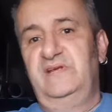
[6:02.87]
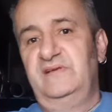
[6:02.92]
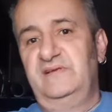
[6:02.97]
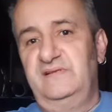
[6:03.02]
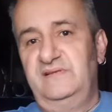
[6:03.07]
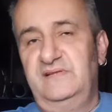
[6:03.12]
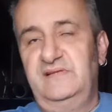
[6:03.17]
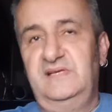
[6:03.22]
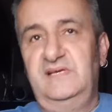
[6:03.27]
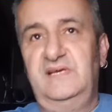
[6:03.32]
it,
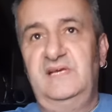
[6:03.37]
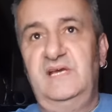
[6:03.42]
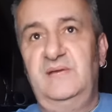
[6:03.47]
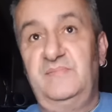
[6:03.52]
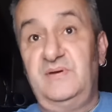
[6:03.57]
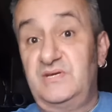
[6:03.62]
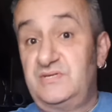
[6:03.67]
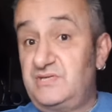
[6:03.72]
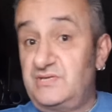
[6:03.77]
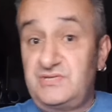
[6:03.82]

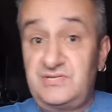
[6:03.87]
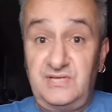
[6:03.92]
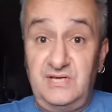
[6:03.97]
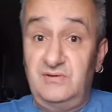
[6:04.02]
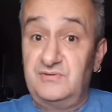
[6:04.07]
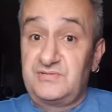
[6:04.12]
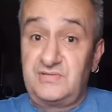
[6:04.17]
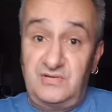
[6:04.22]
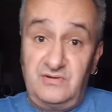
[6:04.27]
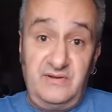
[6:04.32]
because her
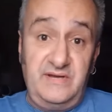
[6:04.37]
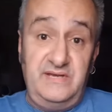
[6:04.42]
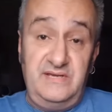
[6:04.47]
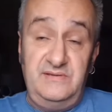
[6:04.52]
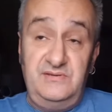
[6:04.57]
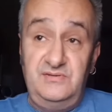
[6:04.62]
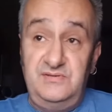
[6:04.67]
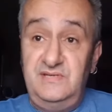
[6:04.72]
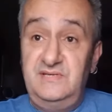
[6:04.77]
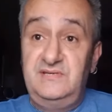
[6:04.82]
skills are
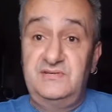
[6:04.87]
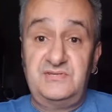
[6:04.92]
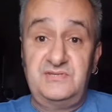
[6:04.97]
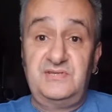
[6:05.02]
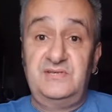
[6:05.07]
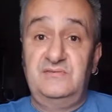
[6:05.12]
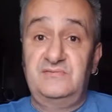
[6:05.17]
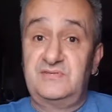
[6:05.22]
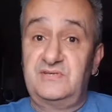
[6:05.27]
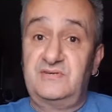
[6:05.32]
great. Yudica's
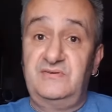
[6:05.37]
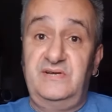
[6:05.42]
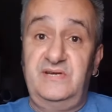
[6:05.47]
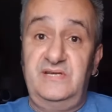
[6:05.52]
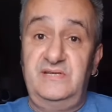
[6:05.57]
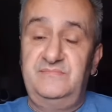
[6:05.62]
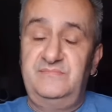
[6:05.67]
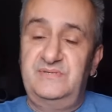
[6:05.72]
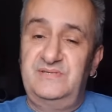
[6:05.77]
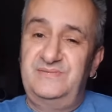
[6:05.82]
skills are
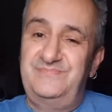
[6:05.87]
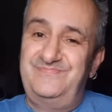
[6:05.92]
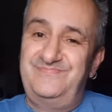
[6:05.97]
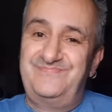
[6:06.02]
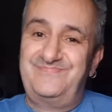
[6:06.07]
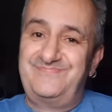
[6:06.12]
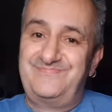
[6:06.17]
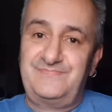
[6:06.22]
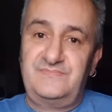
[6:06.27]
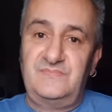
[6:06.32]
great, but
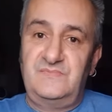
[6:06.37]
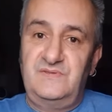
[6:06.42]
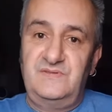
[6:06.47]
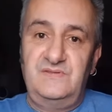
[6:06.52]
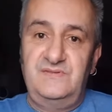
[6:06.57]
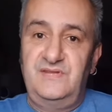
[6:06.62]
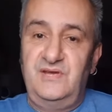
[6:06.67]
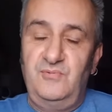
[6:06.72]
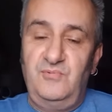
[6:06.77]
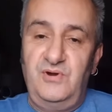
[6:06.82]

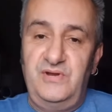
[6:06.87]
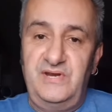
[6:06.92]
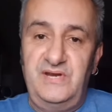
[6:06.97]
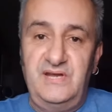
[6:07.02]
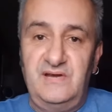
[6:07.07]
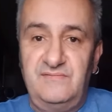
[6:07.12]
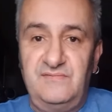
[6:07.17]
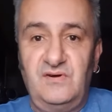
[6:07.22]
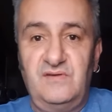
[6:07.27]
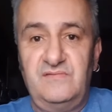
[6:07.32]
there weren't
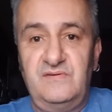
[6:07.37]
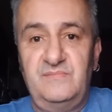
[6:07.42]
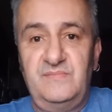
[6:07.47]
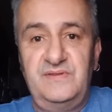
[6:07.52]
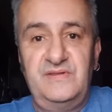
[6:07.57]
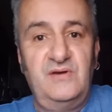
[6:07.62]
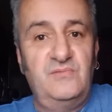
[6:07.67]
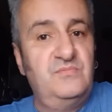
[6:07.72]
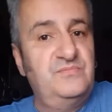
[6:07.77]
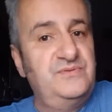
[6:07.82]
enough of them.
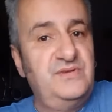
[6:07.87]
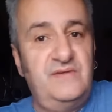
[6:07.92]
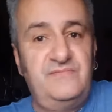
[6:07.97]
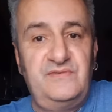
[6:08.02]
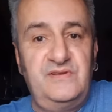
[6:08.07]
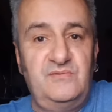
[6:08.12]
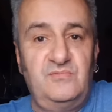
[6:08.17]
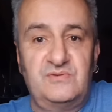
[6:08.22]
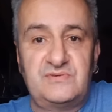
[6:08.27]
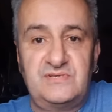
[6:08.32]
And there
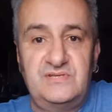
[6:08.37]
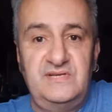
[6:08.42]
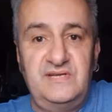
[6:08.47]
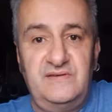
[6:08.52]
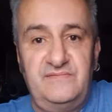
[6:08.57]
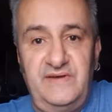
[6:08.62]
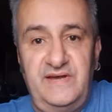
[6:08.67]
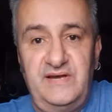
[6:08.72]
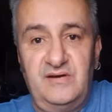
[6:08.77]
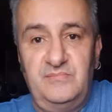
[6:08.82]
definitely wasn't
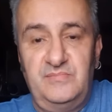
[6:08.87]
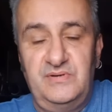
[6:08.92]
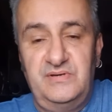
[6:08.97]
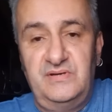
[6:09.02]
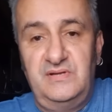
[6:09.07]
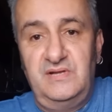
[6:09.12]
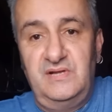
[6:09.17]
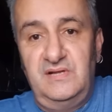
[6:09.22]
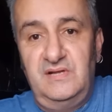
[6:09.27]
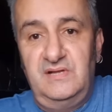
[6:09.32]
enough
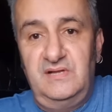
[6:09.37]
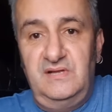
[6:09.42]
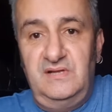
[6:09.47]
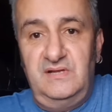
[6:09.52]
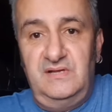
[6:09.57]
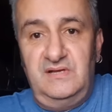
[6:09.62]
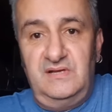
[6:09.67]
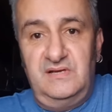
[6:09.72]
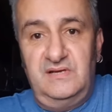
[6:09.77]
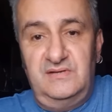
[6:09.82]
output
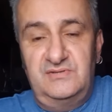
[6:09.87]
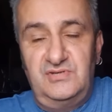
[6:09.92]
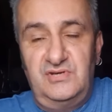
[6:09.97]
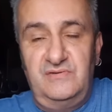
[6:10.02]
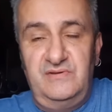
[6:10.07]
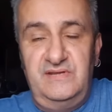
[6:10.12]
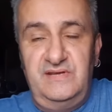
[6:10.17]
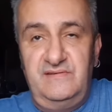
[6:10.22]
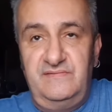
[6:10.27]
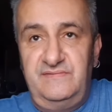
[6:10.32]

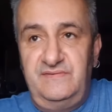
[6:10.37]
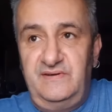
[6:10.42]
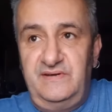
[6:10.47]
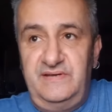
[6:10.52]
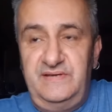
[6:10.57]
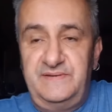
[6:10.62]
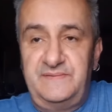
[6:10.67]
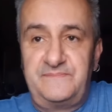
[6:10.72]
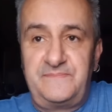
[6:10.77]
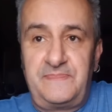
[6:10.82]
during that
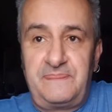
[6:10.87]
fight.